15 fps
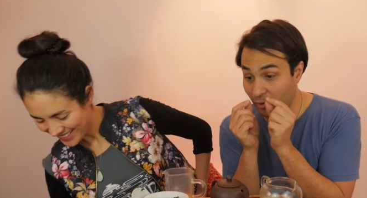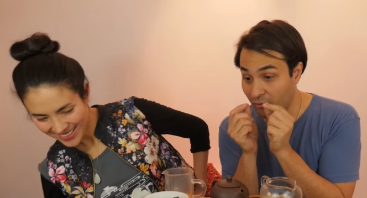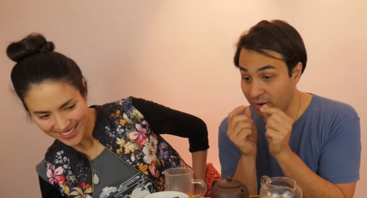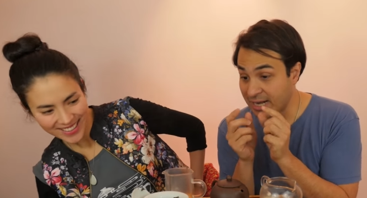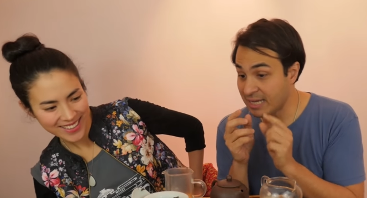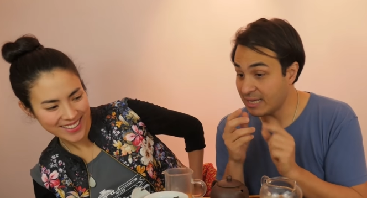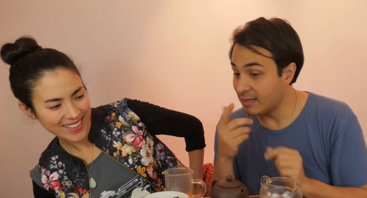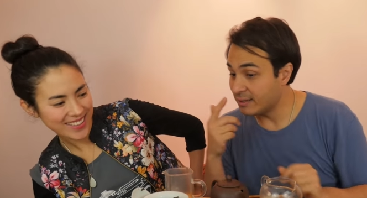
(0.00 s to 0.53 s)

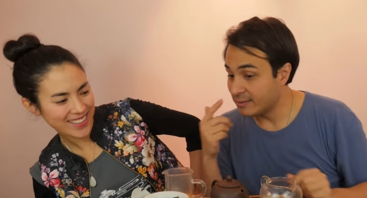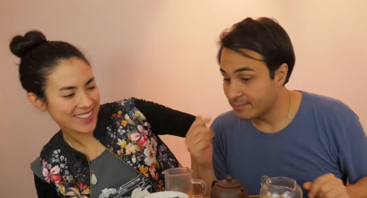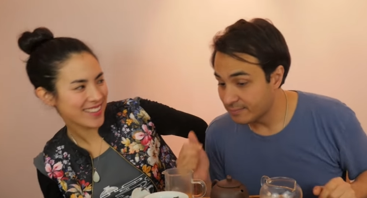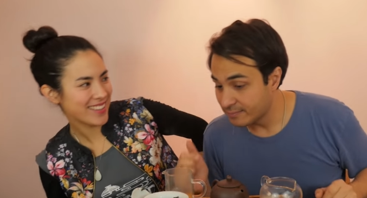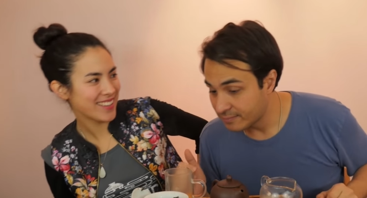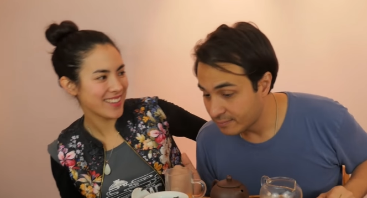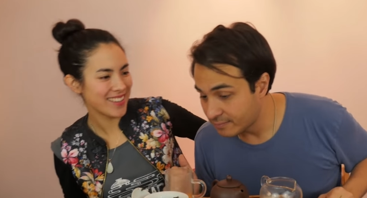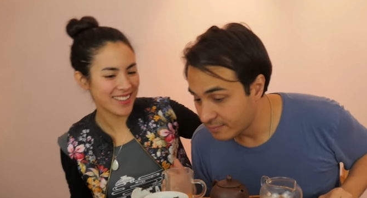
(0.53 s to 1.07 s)
Speaker 1: already
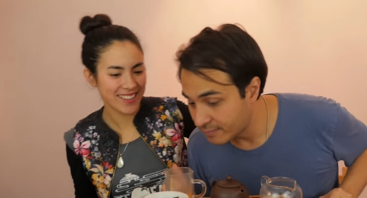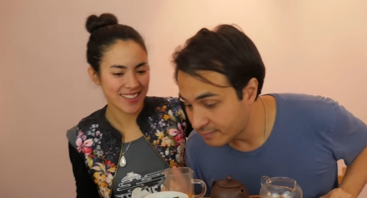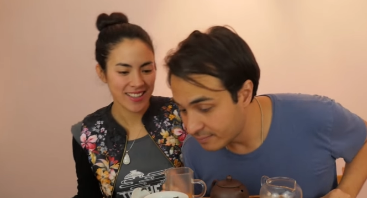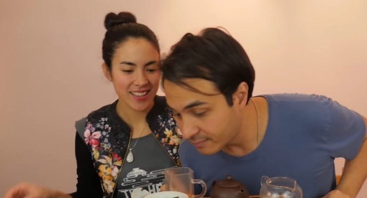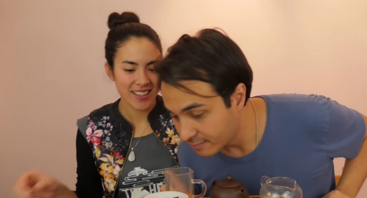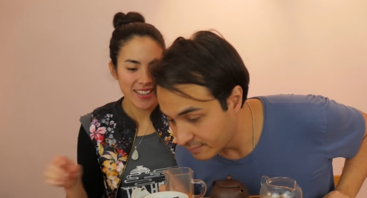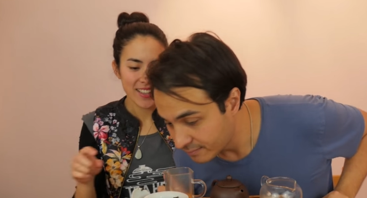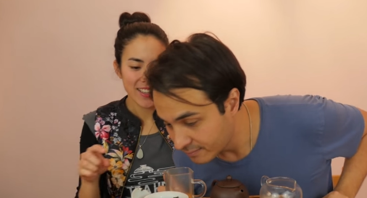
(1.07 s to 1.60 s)

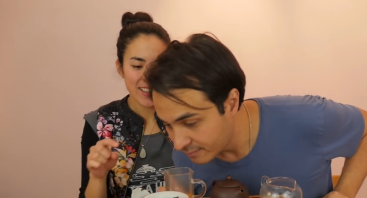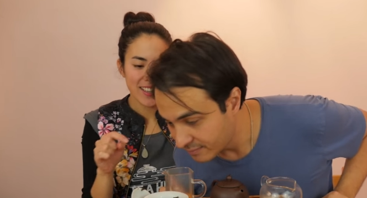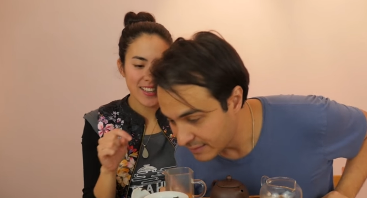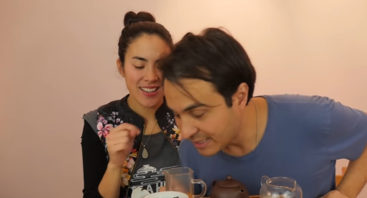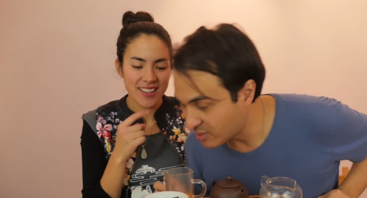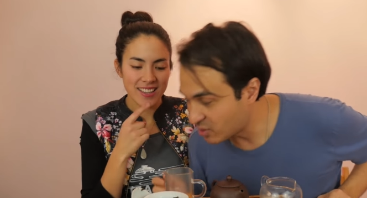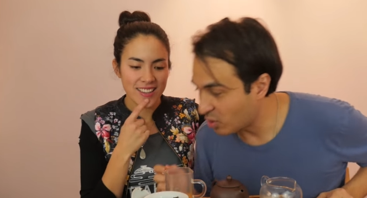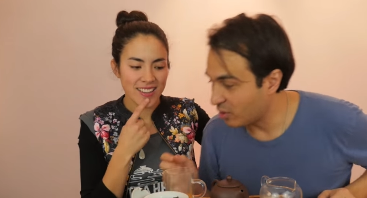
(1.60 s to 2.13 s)

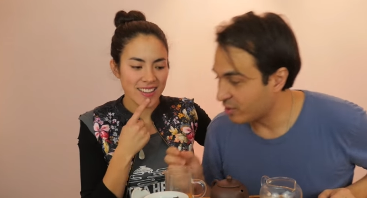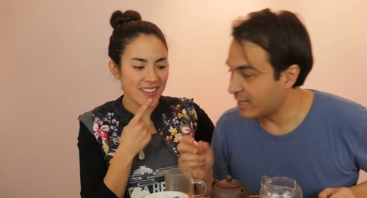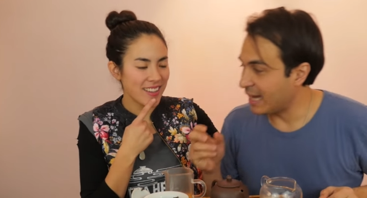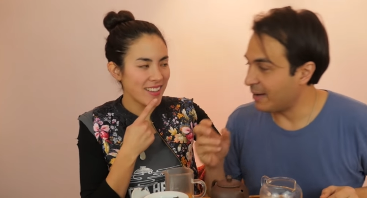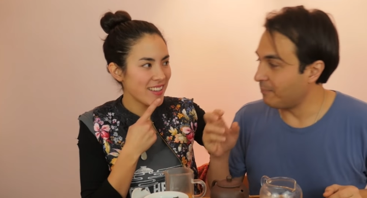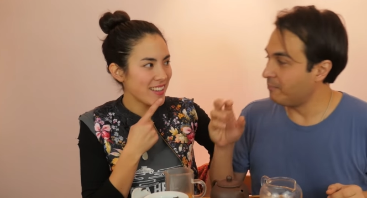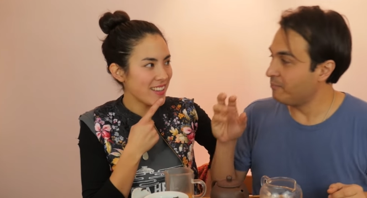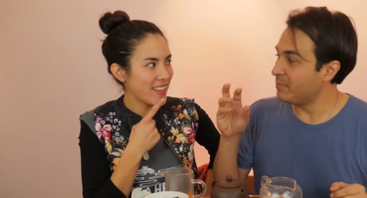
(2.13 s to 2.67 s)
it's got
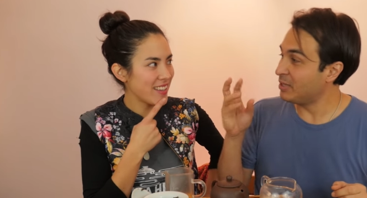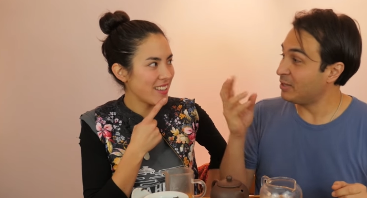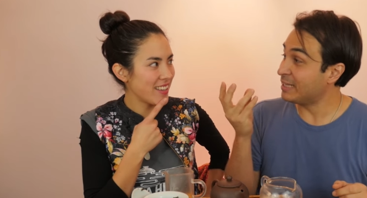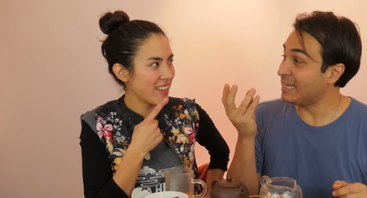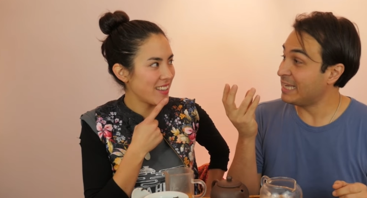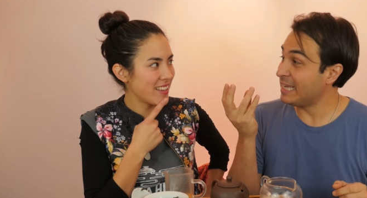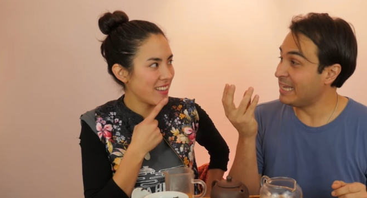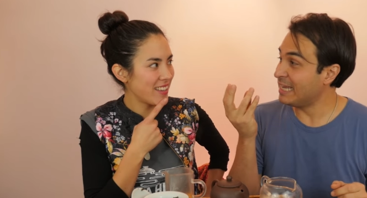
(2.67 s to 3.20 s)
that
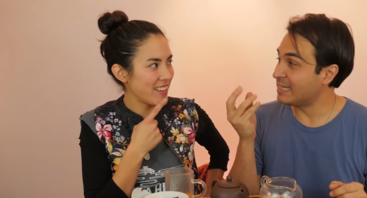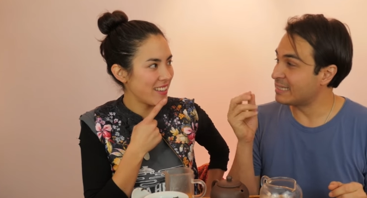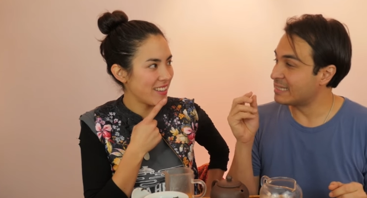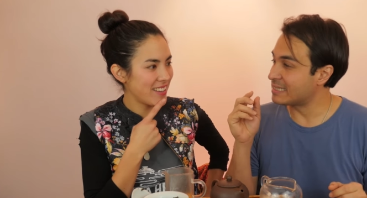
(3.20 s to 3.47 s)
milky and